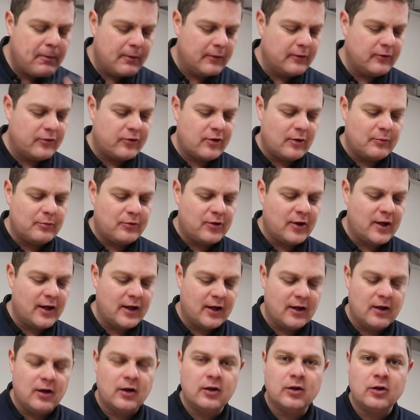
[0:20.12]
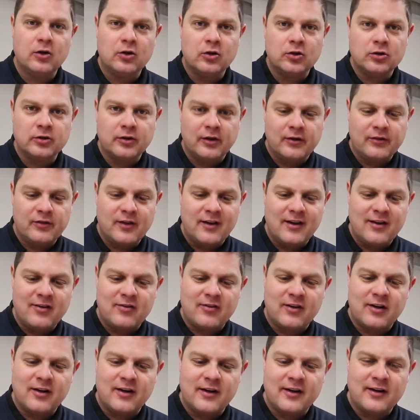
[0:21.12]
something along
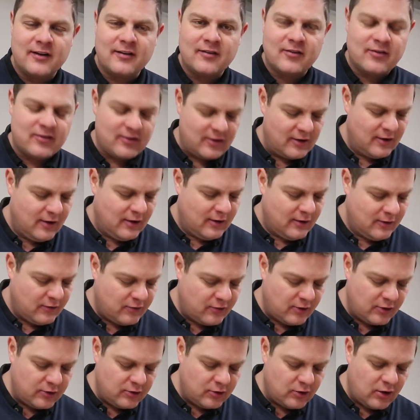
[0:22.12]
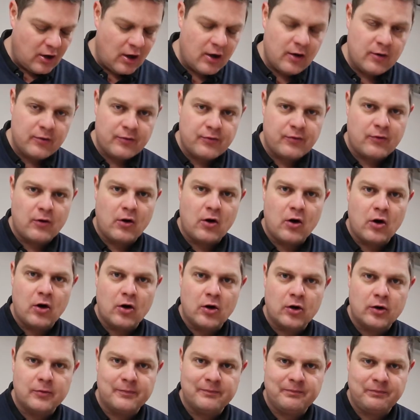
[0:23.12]
these lines. So you go
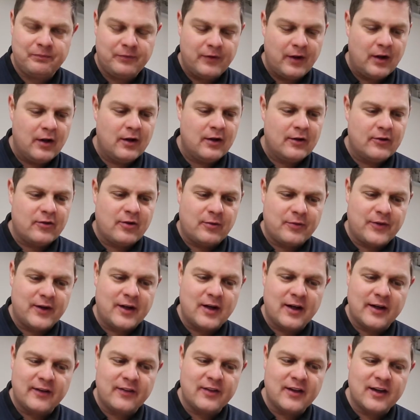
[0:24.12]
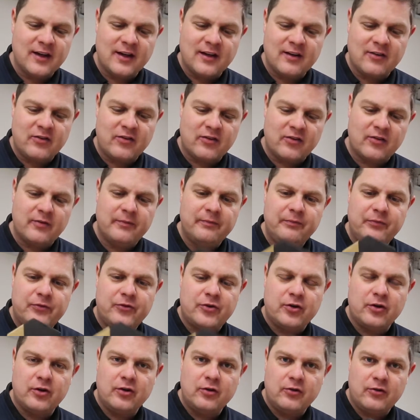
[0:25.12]
from something like this
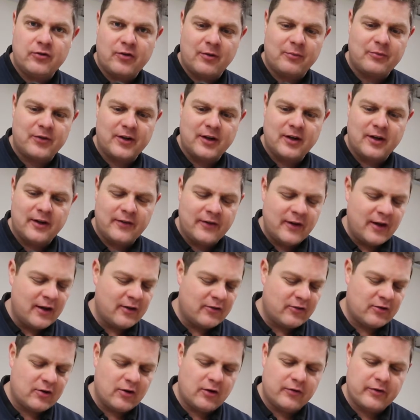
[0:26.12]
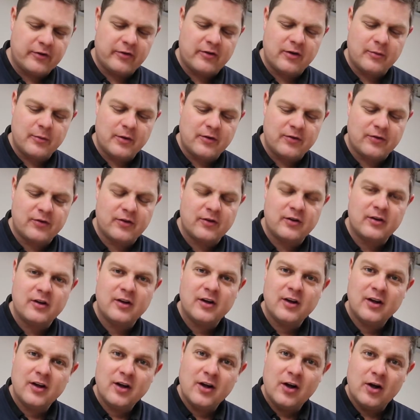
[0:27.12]
to something like this. Obviously we've
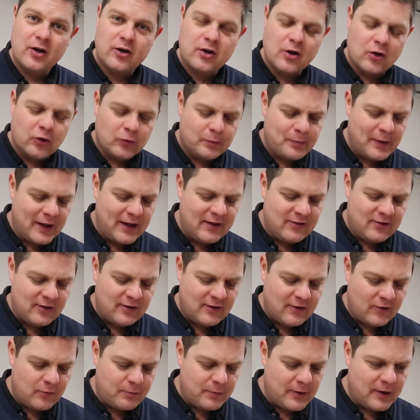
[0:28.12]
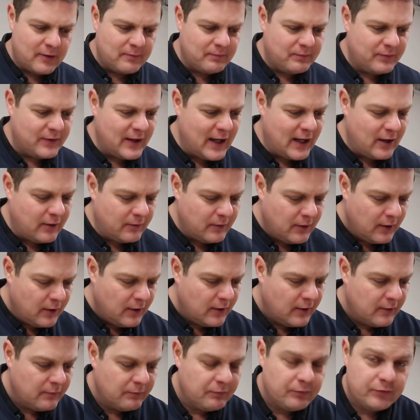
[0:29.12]
gold painted this bit. Now
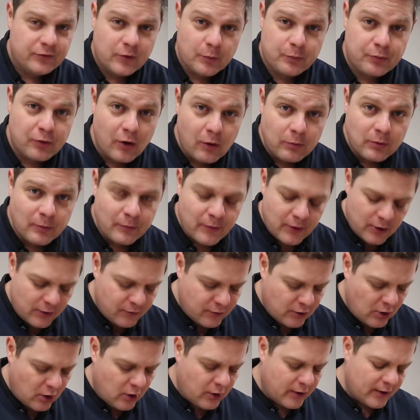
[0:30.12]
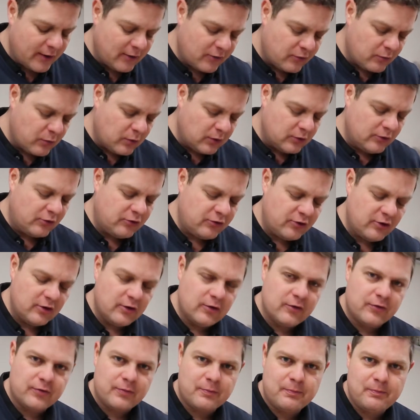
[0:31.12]
the problem that you've got is once
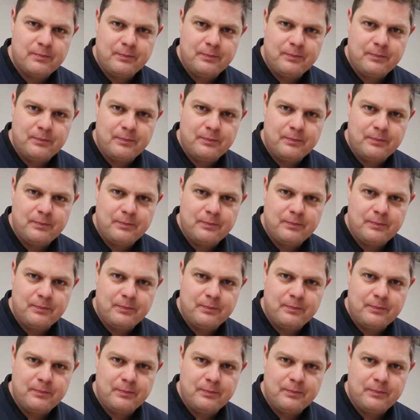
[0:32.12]
you've